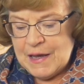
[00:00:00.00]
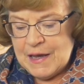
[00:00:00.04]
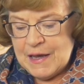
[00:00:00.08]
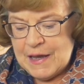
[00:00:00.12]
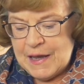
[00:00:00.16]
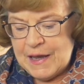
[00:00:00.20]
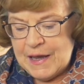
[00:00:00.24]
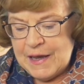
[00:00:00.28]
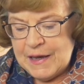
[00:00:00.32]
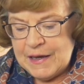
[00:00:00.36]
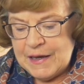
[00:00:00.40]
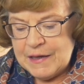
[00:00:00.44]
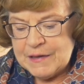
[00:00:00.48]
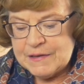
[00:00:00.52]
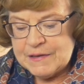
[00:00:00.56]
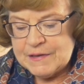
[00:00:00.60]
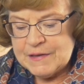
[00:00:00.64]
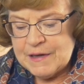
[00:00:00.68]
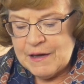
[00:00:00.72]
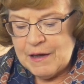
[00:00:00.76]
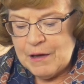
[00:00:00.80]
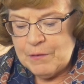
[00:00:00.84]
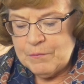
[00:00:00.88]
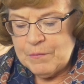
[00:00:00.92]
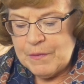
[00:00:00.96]

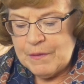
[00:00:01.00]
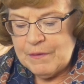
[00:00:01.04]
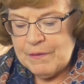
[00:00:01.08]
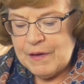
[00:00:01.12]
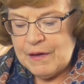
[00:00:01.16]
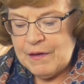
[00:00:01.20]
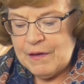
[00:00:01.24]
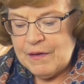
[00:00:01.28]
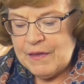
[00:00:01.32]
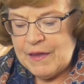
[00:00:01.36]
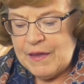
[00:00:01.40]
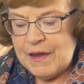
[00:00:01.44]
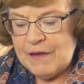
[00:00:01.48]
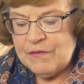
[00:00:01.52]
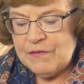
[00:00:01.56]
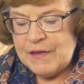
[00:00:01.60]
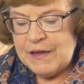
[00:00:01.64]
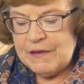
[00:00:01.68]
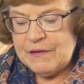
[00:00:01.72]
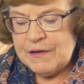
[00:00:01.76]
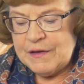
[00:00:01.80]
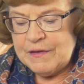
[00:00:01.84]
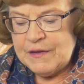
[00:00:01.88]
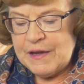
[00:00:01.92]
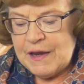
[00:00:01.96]
And And
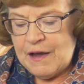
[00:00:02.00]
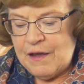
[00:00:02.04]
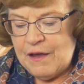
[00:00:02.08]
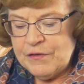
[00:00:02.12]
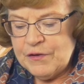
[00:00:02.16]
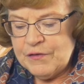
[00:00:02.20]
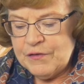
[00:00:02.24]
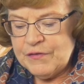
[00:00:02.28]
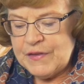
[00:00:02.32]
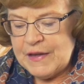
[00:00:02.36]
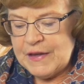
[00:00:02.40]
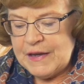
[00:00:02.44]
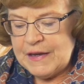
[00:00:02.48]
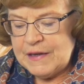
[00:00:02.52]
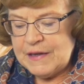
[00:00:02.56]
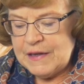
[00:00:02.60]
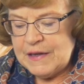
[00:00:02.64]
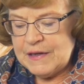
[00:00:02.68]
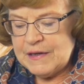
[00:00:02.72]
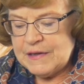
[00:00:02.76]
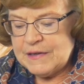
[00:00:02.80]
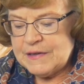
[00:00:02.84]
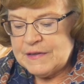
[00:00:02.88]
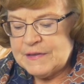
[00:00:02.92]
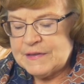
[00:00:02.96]
then the other thing
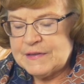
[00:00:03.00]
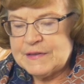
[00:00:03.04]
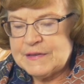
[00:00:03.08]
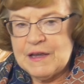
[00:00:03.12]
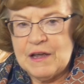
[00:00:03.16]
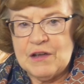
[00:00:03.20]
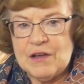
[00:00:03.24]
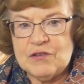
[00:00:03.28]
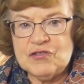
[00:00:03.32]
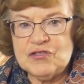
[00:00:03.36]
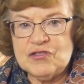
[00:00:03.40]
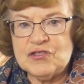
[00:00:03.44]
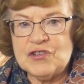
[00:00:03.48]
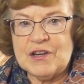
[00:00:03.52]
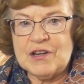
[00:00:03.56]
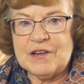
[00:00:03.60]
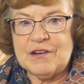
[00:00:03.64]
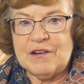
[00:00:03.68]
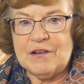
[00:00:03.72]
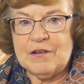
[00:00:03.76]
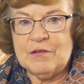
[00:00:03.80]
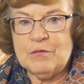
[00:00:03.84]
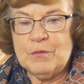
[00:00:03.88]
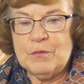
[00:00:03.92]
is sugar.